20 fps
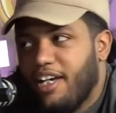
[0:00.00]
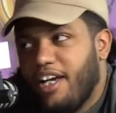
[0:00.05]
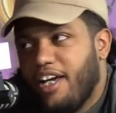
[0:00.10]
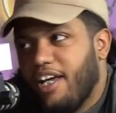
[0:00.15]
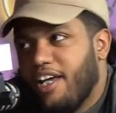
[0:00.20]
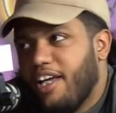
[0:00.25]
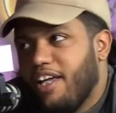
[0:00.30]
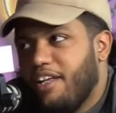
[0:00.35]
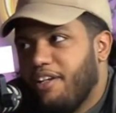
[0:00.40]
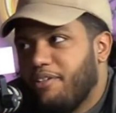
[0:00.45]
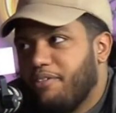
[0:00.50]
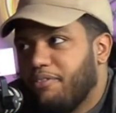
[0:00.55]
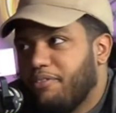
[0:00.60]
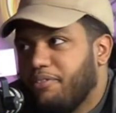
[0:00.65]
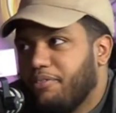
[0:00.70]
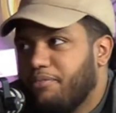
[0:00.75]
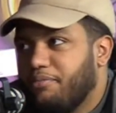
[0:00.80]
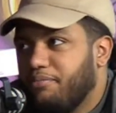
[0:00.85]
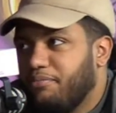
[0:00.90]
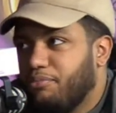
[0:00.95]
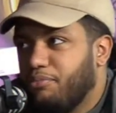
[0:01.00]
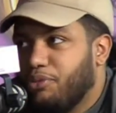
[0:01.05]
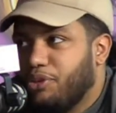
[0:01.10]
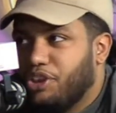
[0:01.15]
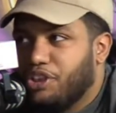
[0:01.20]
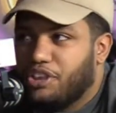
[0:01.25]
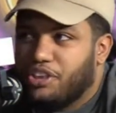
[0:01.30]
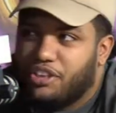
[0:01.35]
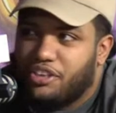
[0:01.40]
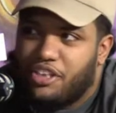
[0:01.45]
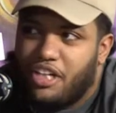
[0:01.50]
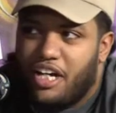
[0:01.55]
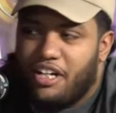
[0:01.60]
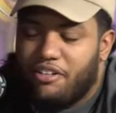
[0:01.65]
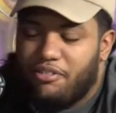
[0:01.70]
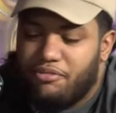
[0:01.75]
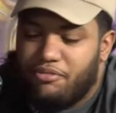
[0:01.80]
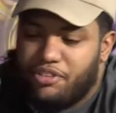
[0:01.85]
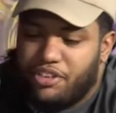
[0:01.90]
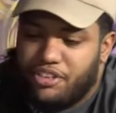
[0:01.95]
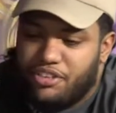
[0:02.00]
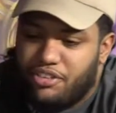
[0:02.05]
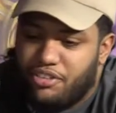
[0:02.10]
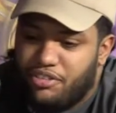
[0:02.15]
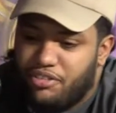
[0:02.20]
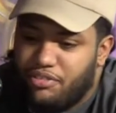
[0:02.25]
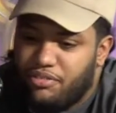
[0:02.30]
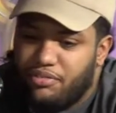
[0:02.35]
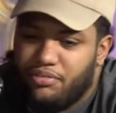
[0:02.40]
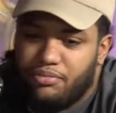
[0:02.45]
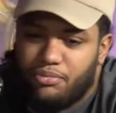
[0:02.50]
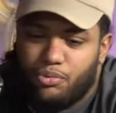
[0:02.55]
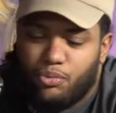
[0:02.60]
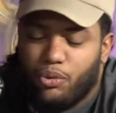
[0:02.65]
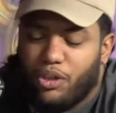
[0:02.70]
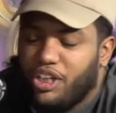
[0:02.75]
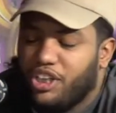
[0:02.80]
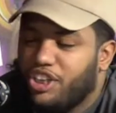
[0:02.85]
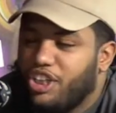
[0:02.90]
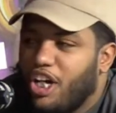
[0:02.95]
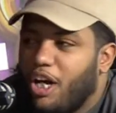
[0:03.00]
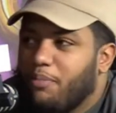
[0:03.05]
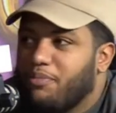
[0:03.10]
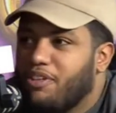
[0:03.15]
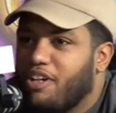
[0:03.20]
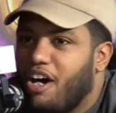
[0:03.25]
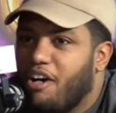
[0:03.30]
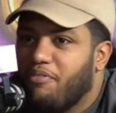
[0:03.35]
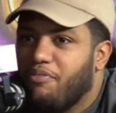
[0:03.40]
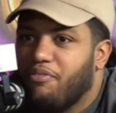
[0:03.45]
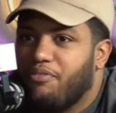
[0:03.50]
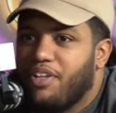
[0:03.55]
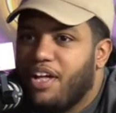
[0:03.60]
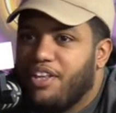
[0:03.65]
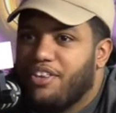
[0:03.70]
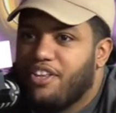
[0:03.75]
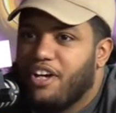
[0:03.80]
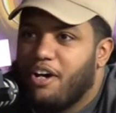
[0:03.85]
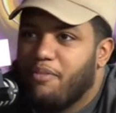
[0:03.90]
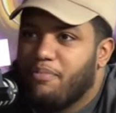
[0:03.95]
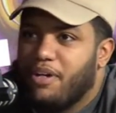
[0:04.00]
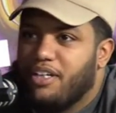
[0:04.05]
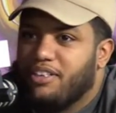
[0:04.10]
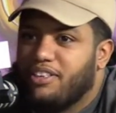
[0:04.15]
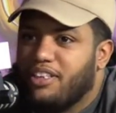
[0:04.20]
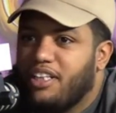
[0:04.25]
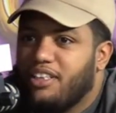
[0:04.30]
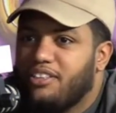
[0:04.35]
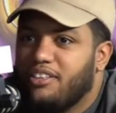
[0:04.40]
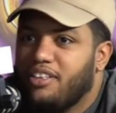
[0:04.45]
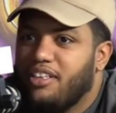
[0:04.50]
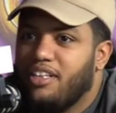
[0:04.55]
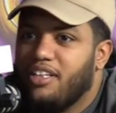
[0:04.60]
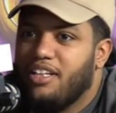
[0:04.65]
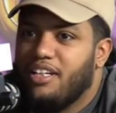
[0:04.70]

And we just kind of just workshopped off of that thought process